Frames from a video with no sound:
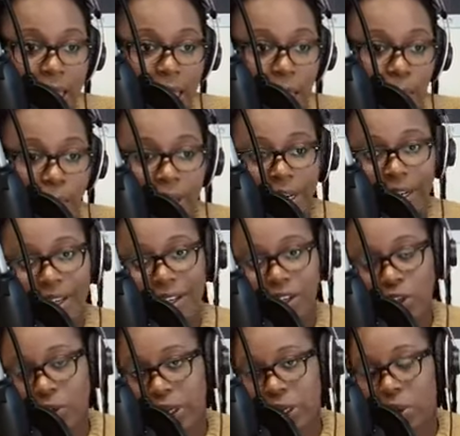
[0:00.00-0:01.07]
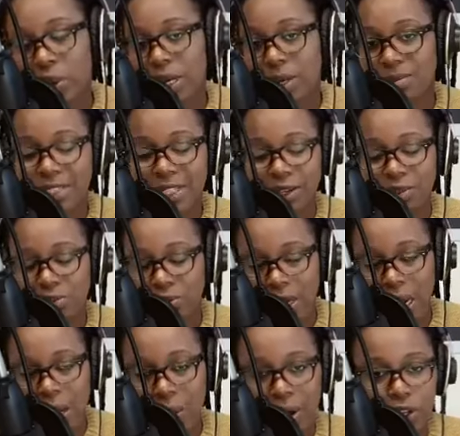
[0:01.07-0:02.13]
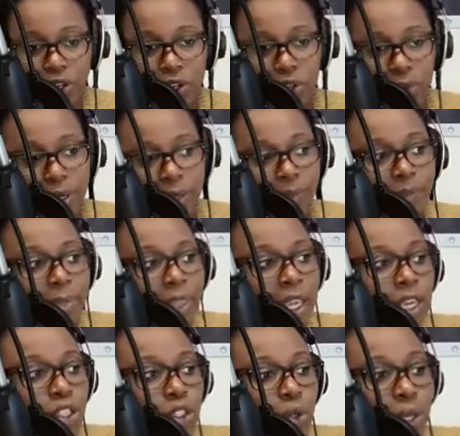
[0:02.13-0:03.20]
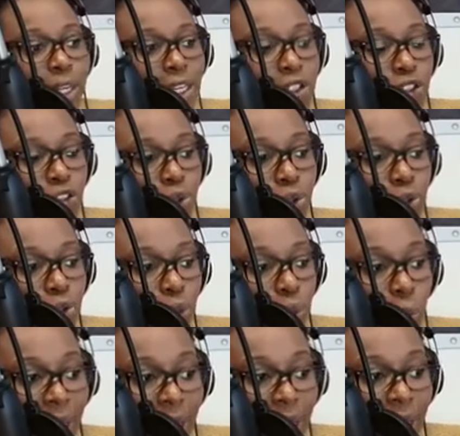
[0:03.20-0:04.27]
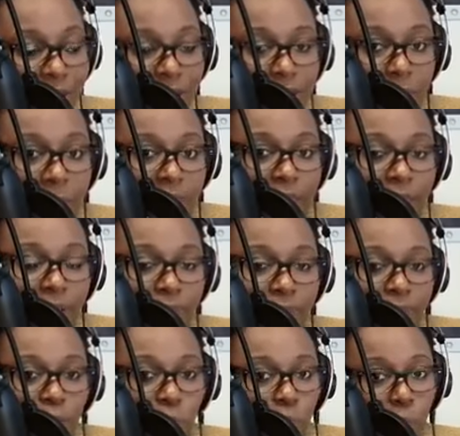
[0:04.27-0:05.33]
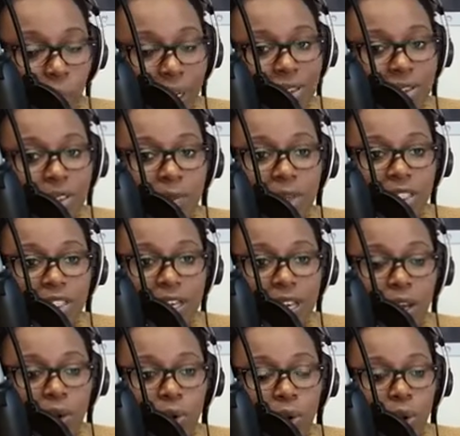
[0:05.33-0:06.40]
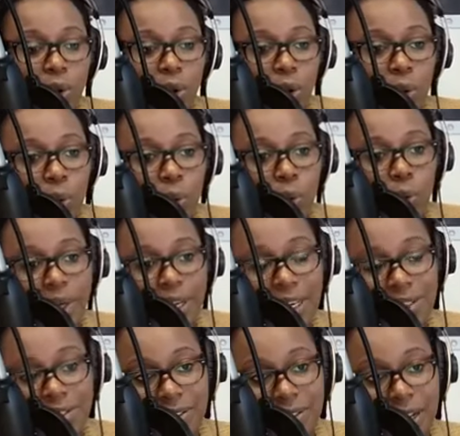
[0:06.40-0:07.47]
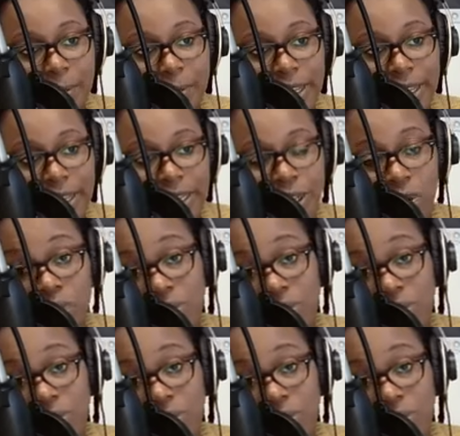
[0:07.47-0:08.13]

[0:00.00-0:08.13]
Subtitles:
But, it all comes down to how are you doing. So you can choose hoe gaat het ermee? Hoe is het met jou? Hoe is het ermee? Or